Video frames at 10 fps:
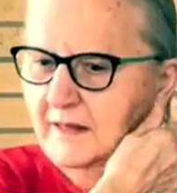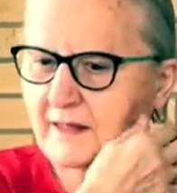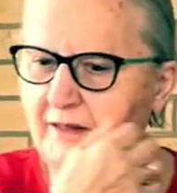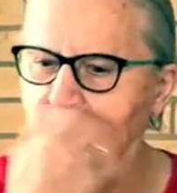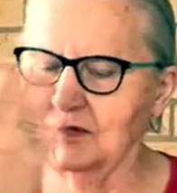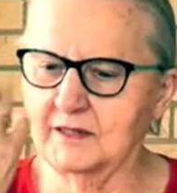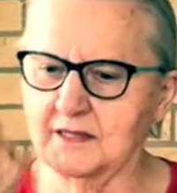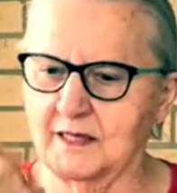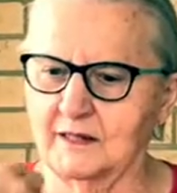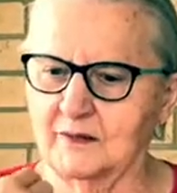even on
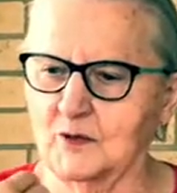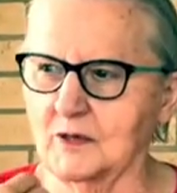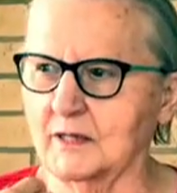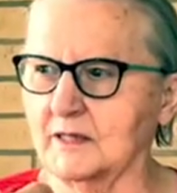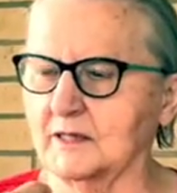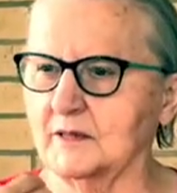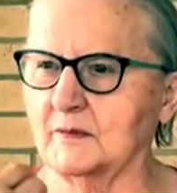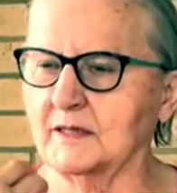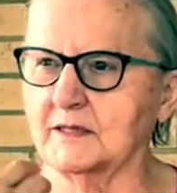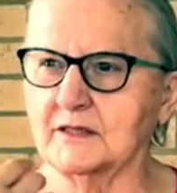Sunday mornings, because
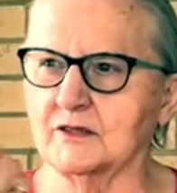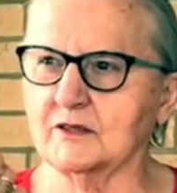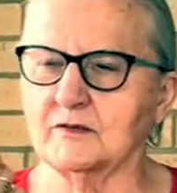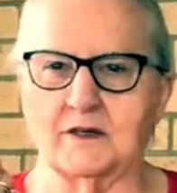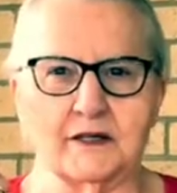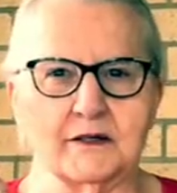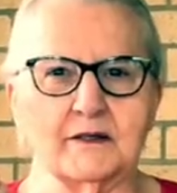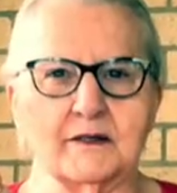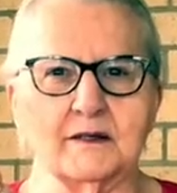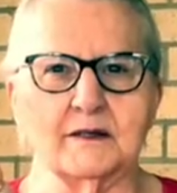my sister
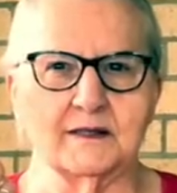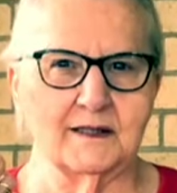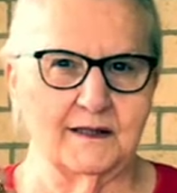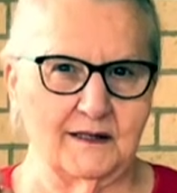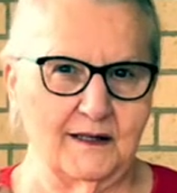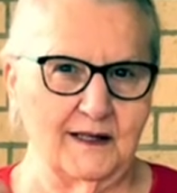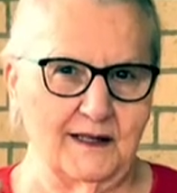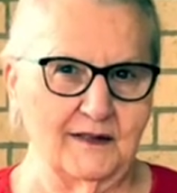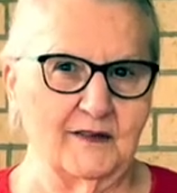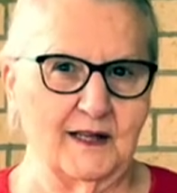Valeria, they
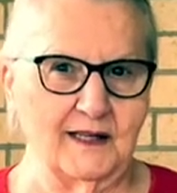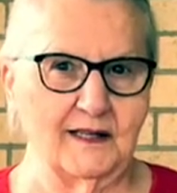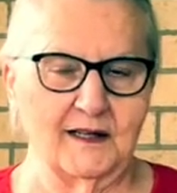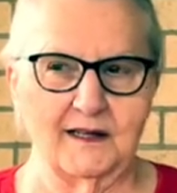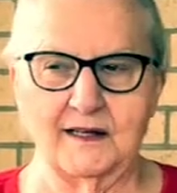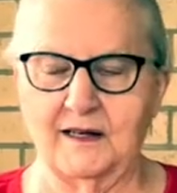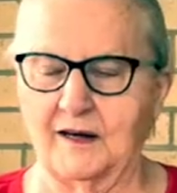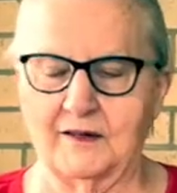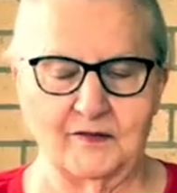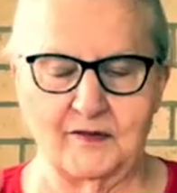live in Linton
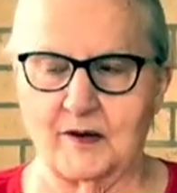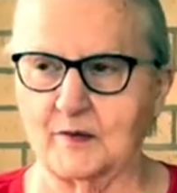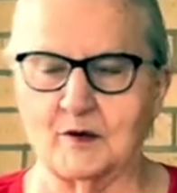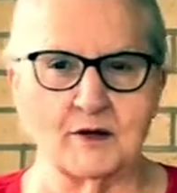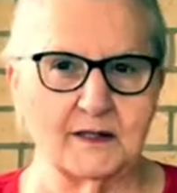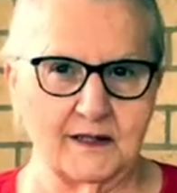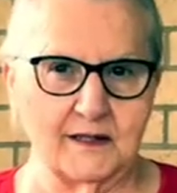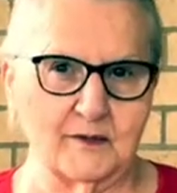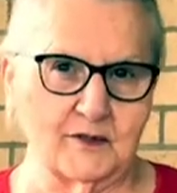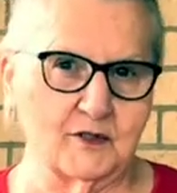on the farm, of course, and then they
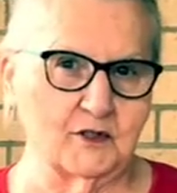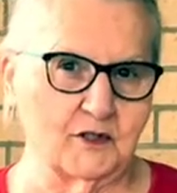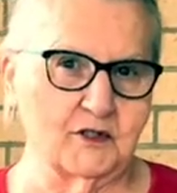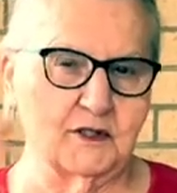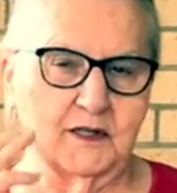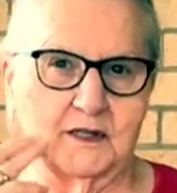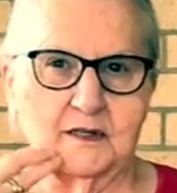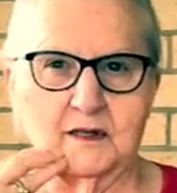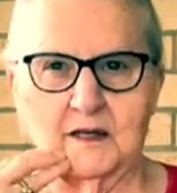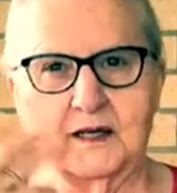were at church in
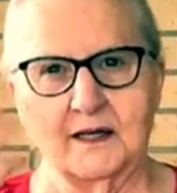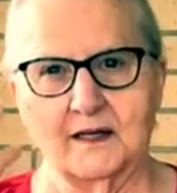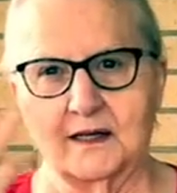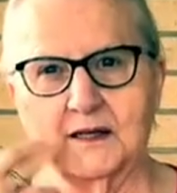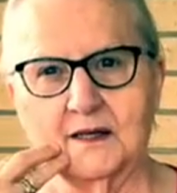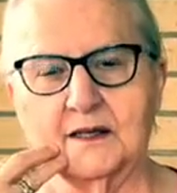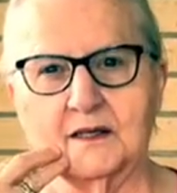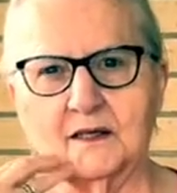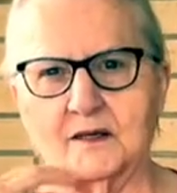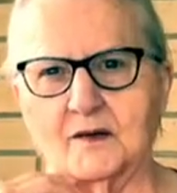Linton, you know.